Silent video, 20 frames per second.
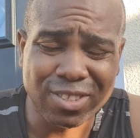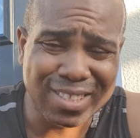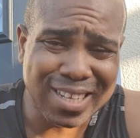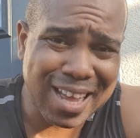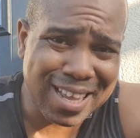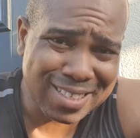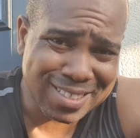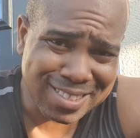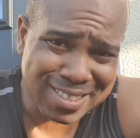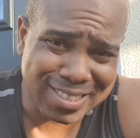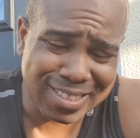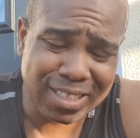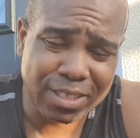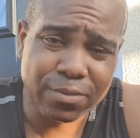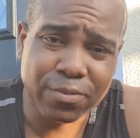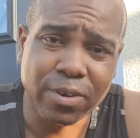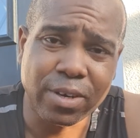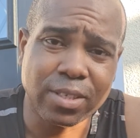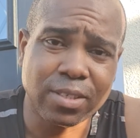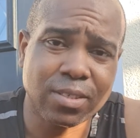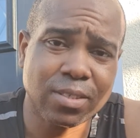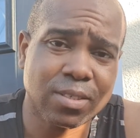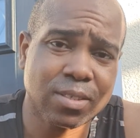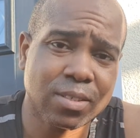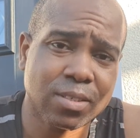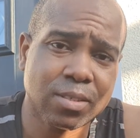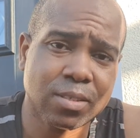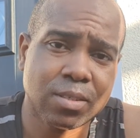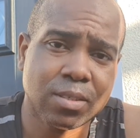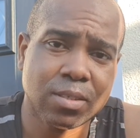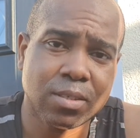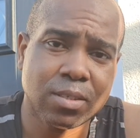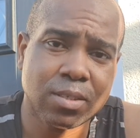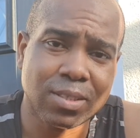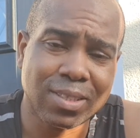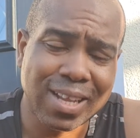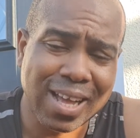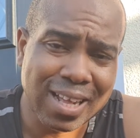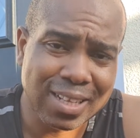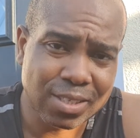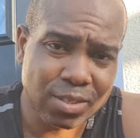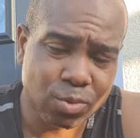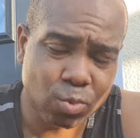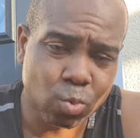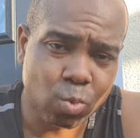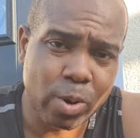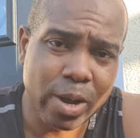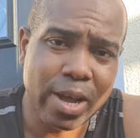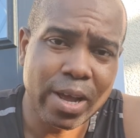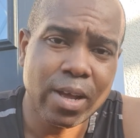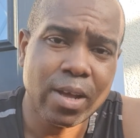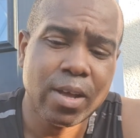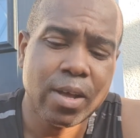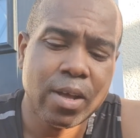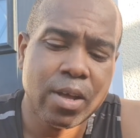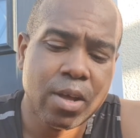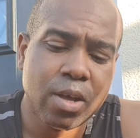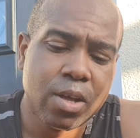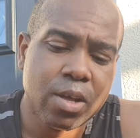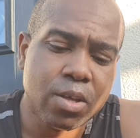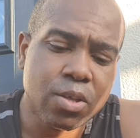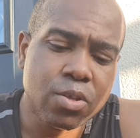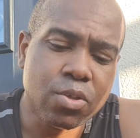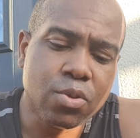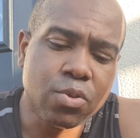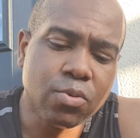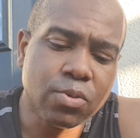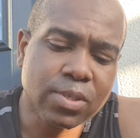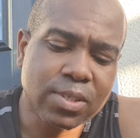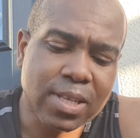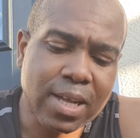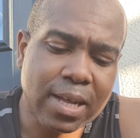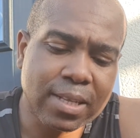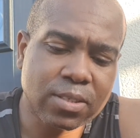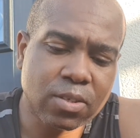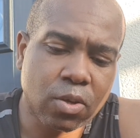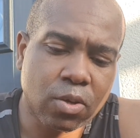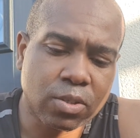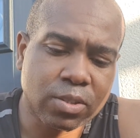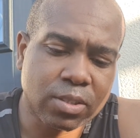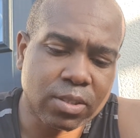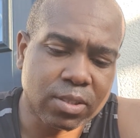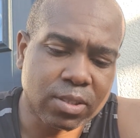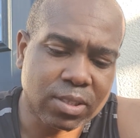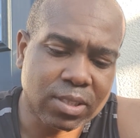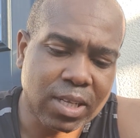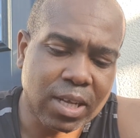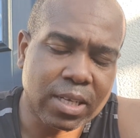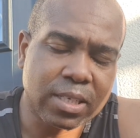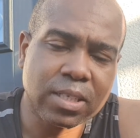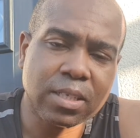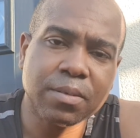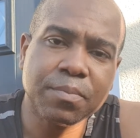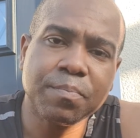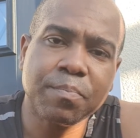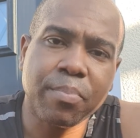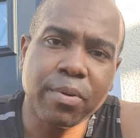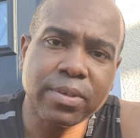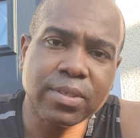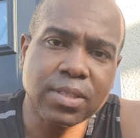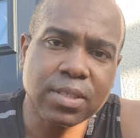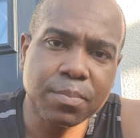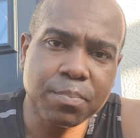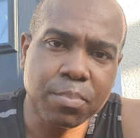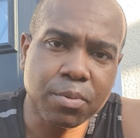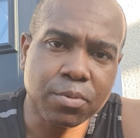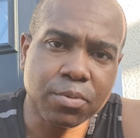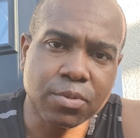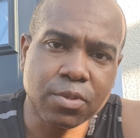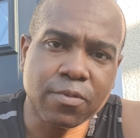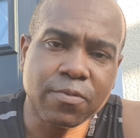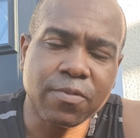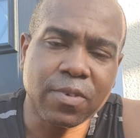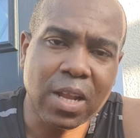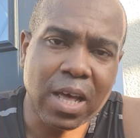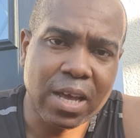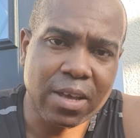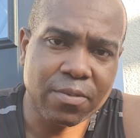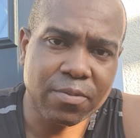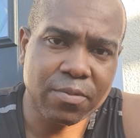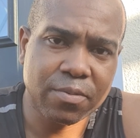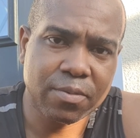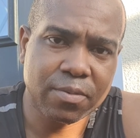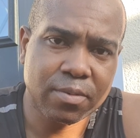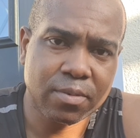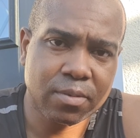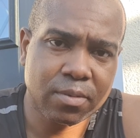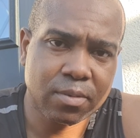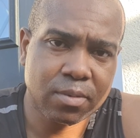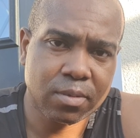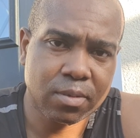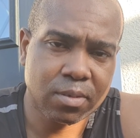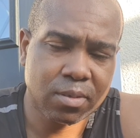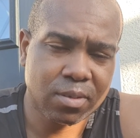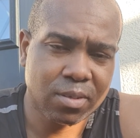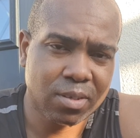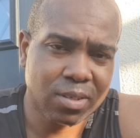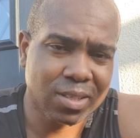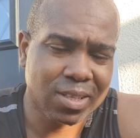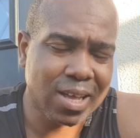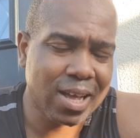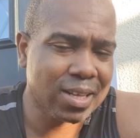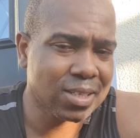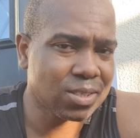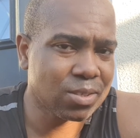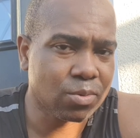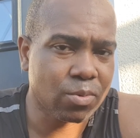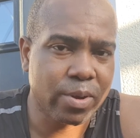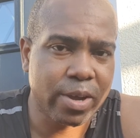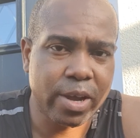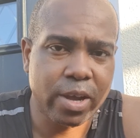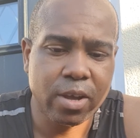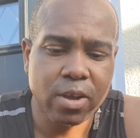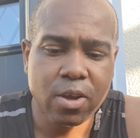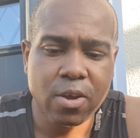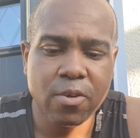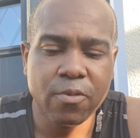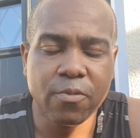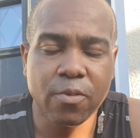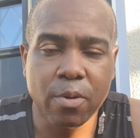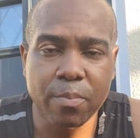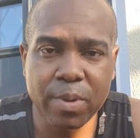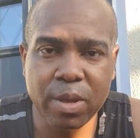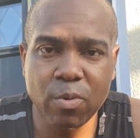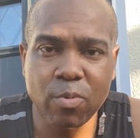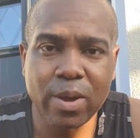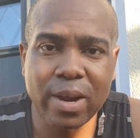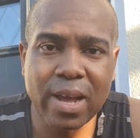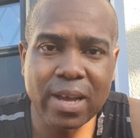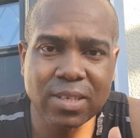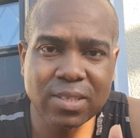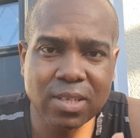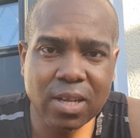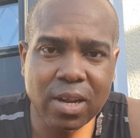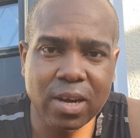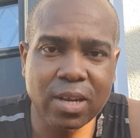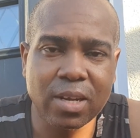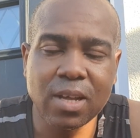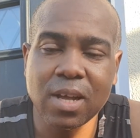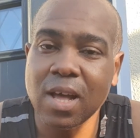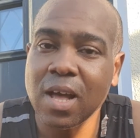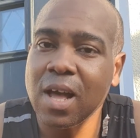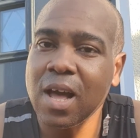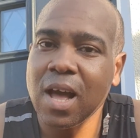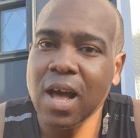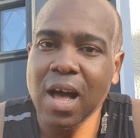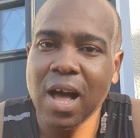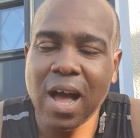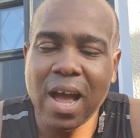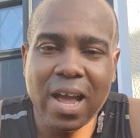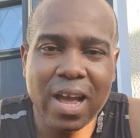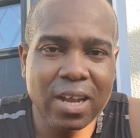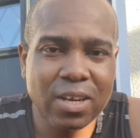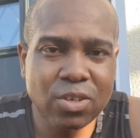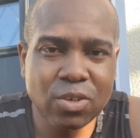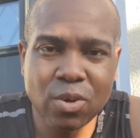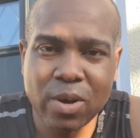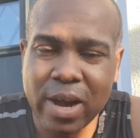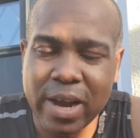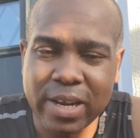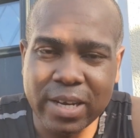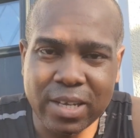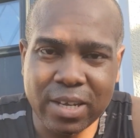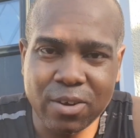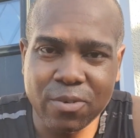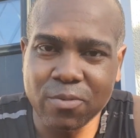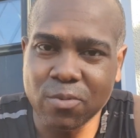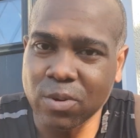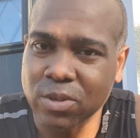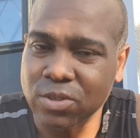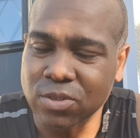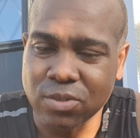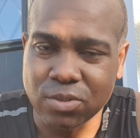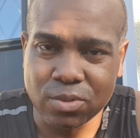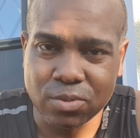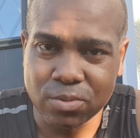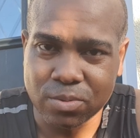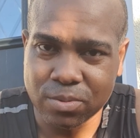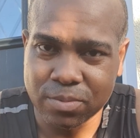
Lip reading: That's the difference. That's where you start understanding principles of life. That's where, for me, when I started, I had no idea of what to do.